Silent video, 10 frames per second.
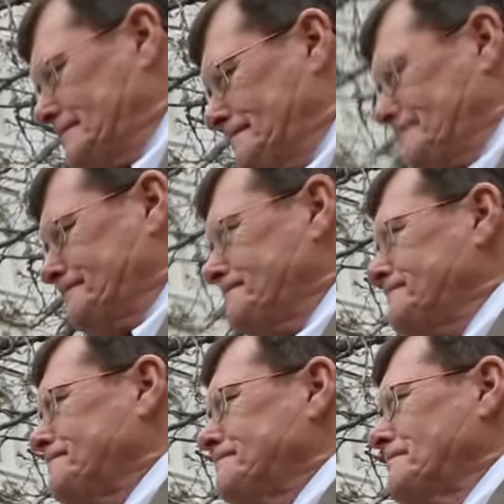the church I
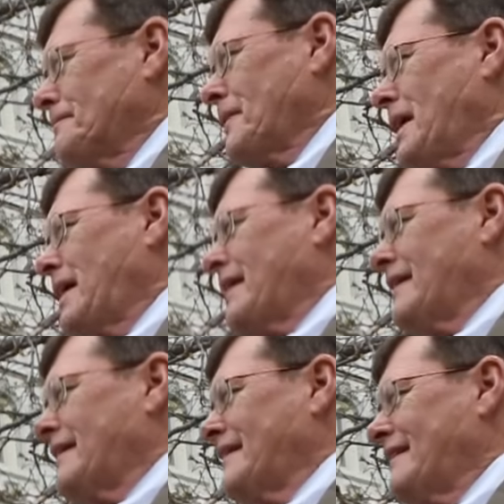served as a
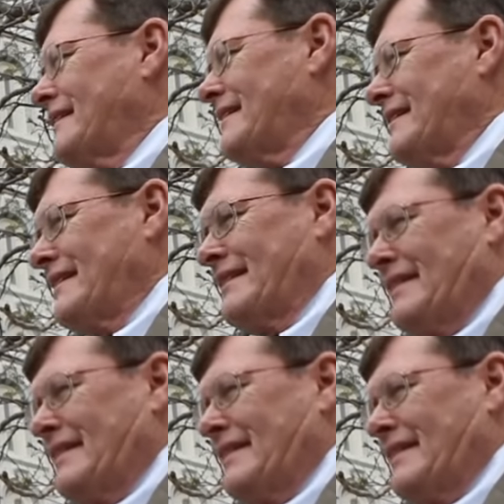bishop for five